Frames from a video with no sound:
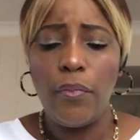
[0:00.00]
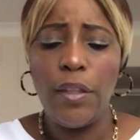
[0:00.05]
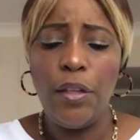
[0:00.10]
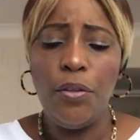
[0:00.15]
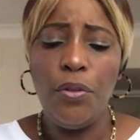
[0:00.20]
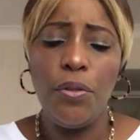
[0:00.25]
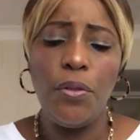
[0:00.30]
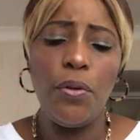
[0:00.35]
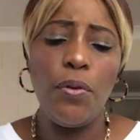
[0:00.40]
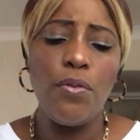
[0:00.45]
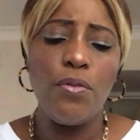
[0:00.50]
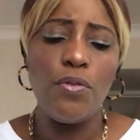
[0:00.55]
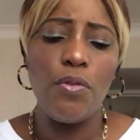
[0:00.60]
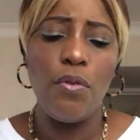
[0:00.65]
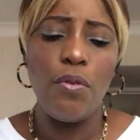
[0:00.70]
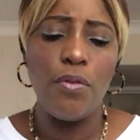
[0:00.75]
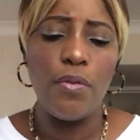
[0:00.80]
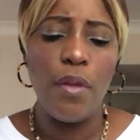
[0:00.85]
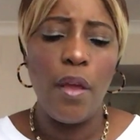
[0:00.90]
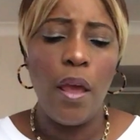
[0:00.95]
You know,
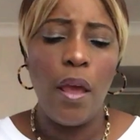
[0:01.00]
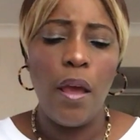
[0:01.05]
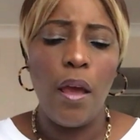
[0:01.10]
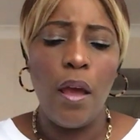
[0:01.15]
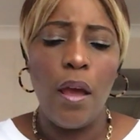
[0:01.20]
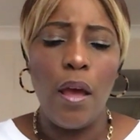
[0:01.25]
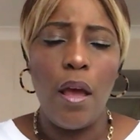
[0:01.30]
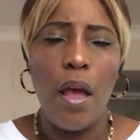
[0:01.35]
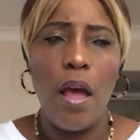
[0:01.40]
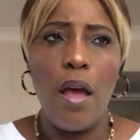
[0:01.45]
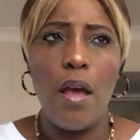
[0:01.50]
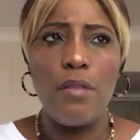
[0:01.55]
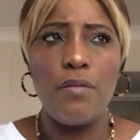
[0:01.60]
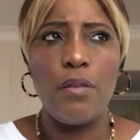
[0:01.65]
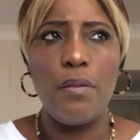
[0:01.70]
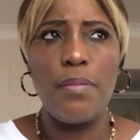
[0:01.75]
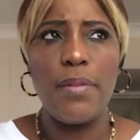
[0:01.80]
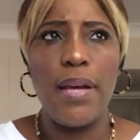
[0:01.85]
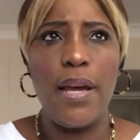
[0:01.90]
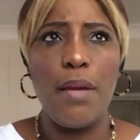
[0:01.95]
so uh,
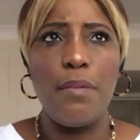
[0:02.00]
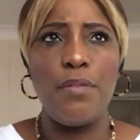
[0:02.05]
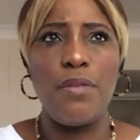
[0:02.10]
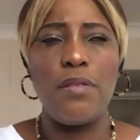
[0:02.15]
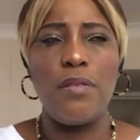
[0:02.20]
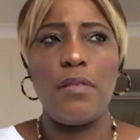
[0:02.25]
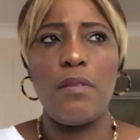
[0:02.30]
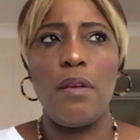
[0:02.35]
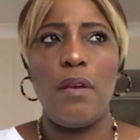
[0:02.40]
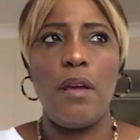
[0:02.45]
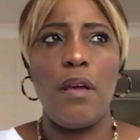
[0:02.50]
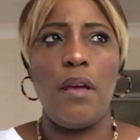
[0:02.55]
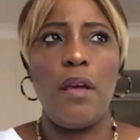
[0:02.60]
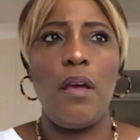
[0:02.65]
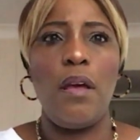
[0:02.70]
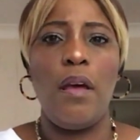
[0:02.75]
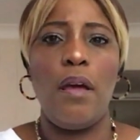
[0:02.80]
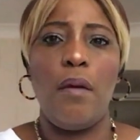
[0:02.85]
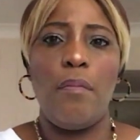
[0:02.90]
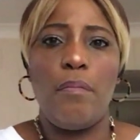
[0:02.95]
sometimes
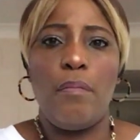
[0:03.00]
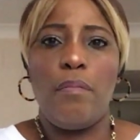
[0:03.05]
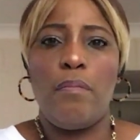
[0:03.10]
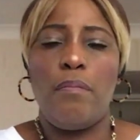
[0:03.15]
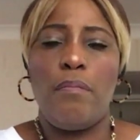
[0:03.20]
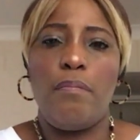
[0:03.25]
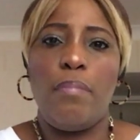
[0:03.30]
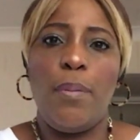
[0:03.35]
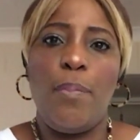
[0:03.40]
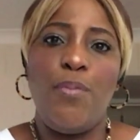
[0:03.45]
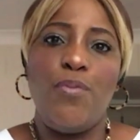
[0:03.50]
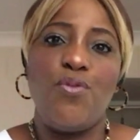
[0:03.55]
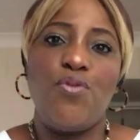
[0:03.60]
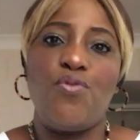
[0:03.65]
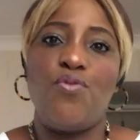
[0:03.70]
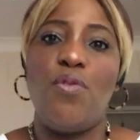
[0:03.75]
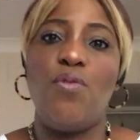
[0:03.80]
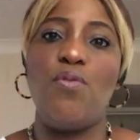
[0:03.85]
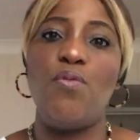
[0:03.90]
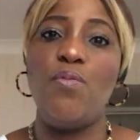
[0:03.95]
um, people
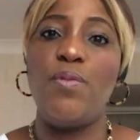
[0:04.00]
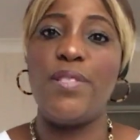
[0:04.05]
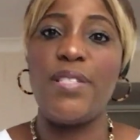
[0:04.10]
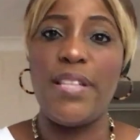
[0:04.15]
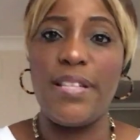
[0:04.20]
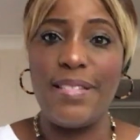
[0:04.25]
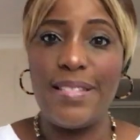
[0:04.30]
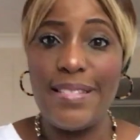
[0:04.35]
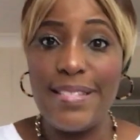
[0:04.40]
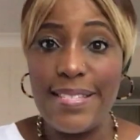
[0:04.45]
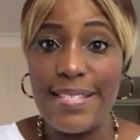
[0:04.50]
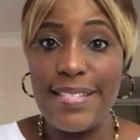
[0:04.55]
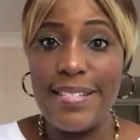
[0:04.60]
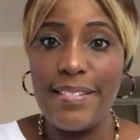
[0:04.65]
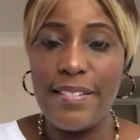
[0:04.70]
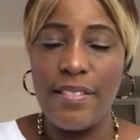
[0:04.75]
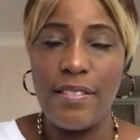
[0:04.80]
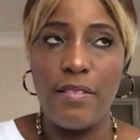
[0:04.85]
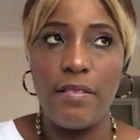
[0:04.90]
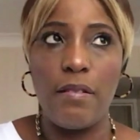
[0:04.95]
struggle with certain
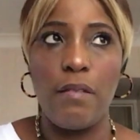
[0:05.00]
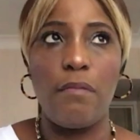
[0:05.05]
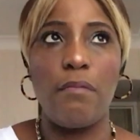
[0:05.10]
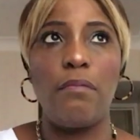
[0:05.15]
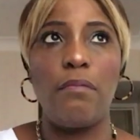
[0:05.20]
sins.